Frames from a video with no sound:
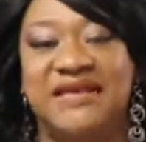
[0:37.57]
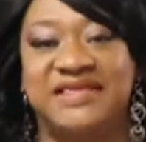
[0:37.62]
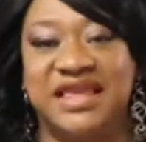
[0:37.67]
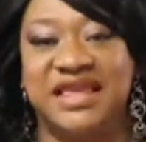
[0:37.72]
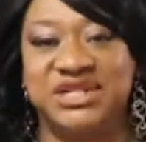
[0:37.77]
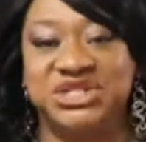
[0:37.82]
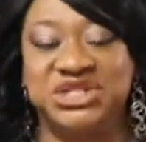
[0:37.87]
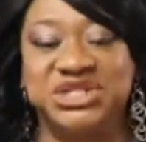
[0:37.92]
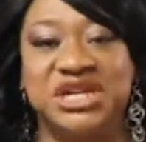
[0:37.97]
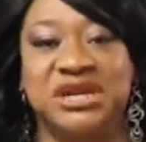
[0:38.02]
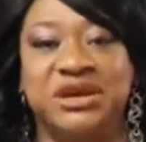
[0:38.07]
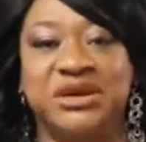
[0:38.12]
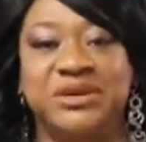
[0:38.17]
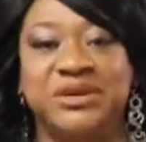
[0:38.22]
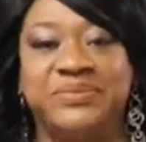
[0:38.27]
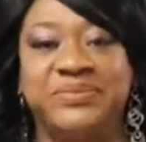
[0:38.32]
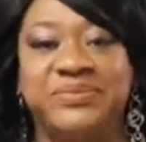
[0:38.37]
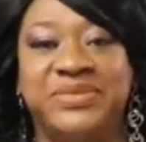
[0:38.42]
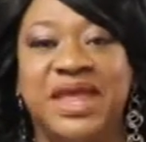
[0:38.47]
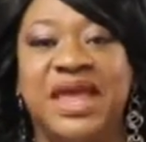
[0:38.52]
this year.
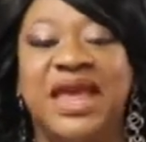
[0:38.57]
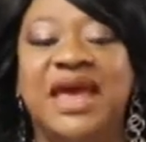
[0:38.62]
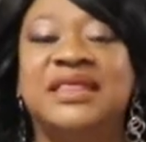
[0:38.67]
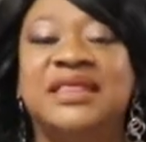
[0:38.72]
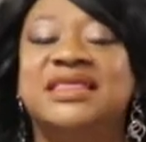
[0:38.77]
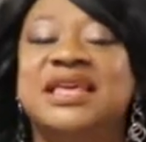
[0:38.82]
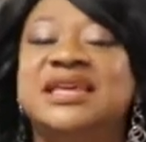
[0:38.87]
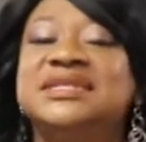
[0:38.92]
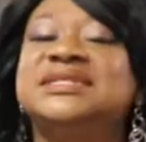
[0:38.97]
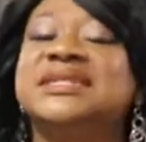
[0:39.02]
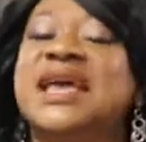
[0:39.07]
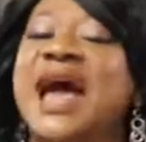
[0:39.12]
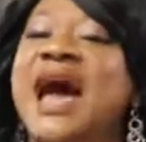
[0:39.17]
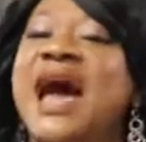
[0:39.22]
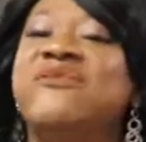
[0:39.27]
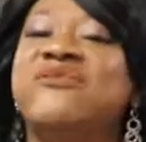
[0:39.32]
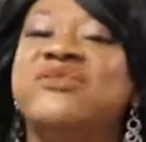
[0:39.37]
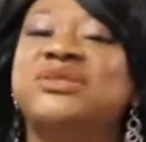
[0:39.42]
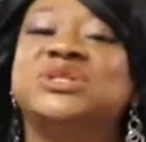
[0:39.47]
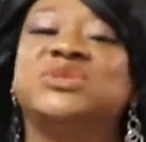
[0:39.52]
This
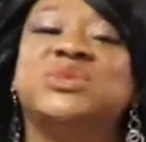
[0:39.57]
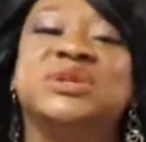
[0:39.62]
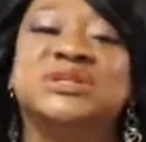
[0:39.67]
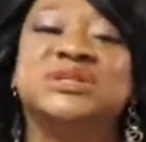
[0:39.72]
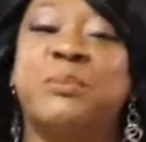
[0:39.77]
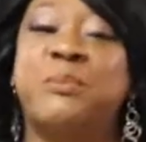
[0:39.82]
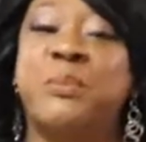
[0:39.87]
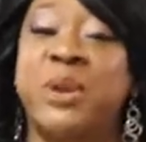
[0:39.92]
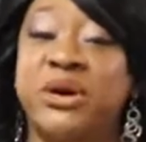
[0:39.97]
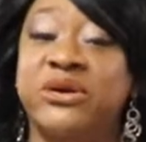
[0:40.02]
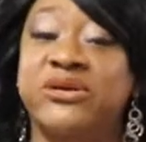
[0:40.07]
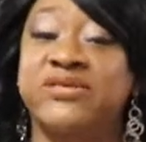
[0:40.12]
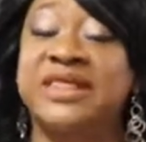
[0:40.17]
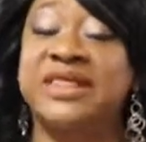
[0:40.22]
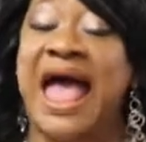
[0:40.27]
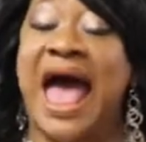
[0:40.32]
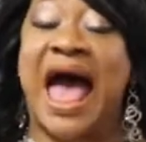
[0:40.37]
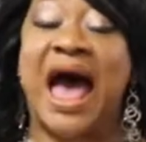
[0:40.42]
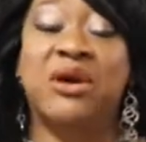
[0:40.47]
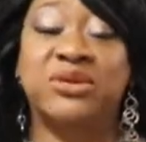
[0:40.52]
conference was birthed
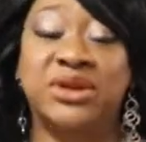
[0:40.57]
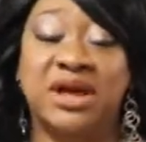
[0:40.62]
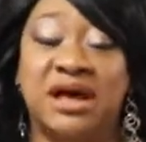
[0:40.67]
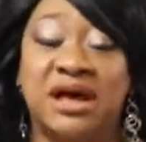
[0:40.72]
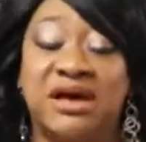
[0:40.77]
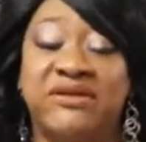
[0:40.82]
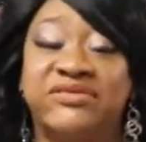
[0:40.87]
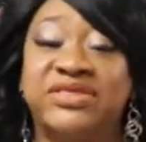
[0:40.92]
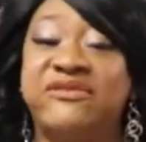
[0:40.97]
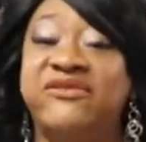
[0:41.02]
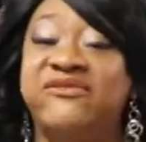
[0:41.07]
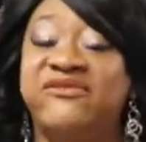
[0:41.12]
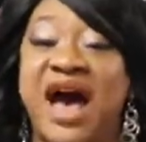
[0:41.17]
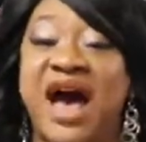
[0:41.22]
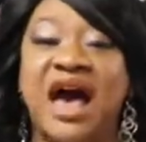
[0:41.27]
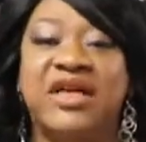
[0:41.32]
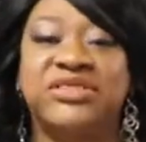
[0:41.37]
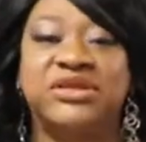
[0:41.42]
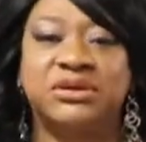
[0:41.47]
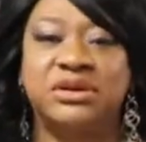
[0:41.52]
out of the
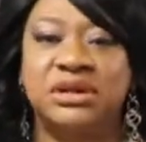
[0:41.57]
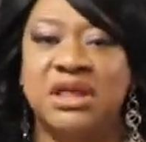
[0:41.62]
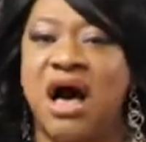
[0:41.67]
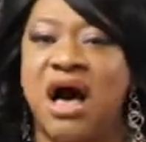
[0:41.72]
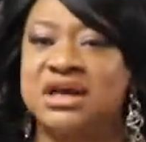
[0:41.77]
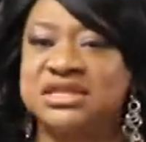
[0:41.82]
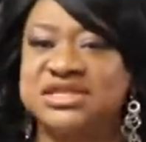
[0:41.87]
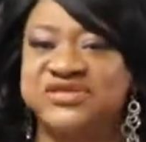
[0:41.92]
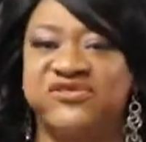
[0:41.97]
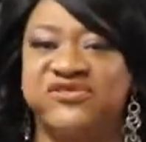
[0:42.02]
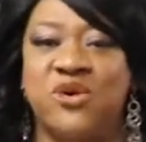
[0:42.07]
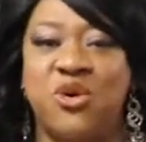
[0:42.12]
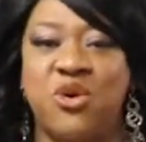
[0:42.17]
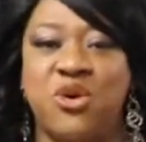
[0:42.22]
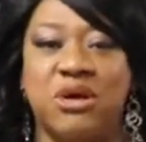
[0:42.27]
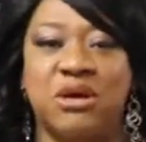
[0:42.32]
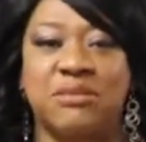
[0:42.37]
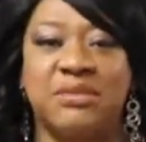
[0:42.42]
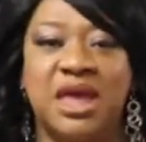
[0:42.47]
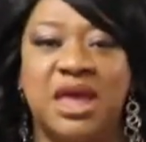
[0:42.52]
Father Loss
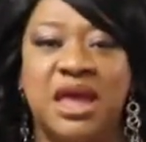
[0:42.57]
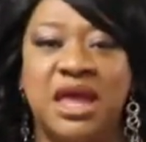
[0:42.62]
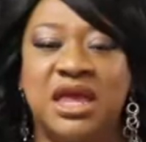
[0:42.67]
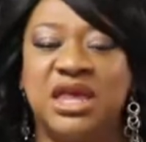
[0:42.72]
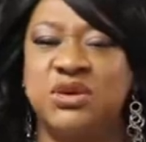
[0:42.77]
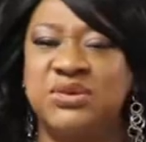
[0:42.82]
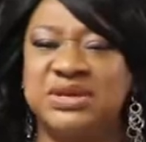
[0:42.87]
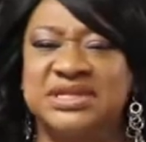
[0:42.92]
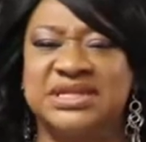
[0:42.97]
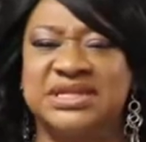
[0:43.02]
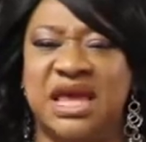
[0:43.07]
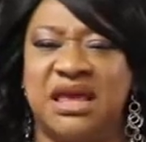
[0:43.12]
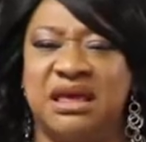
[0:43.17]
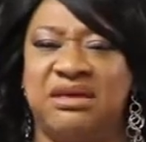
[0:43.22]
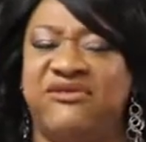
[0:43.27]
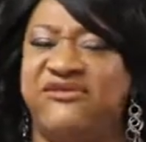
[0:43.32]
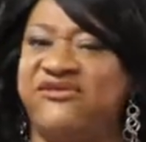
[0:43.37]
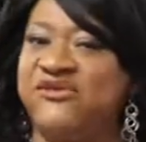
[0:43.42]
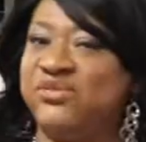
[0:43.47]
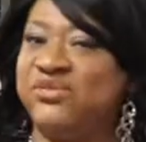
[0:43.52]
Forum. You would say,
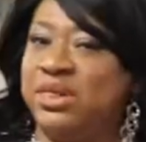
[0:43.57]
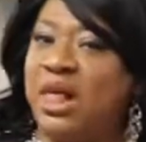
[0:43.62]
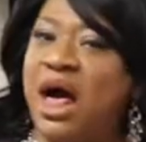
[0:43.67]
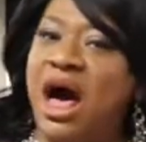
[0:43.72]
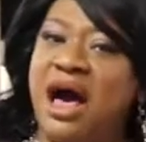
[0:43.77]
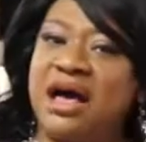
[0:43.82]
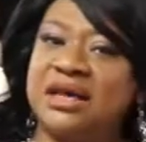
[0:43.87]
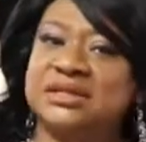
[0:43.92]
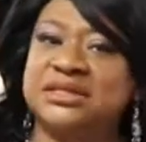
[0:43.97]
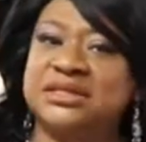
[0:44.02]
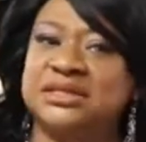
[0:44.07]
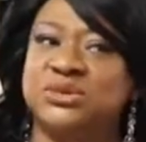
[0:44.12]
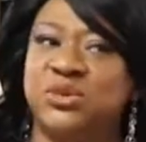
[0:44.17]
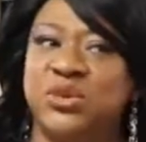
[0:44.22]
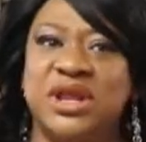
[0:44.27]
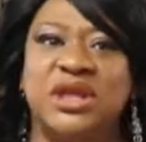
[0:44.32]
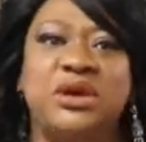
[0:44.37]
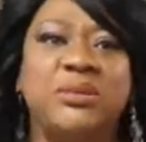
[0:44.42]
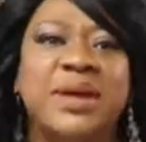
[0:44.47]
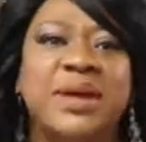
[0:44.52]
lost?
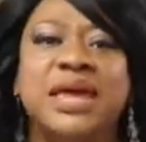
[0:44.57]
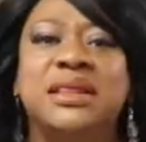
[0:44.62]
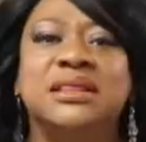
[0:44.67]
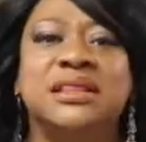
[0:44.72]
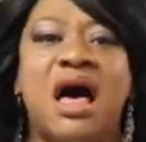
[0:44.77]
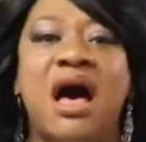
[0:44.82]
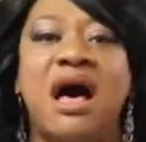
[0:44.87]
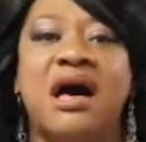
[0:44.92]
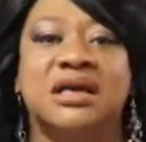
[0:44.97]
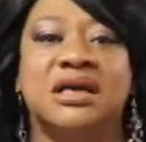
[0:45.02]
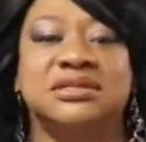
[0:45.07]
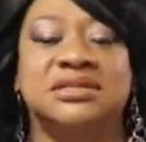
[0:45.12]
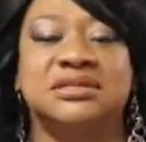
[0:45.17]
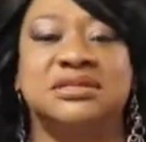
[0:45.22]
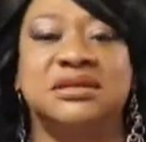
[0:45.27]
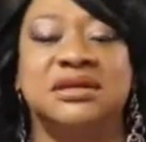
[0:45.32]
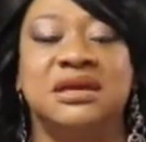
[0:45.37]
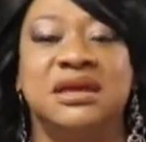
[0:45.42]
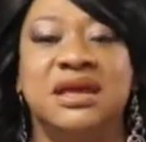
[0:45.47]
What do you mean lost?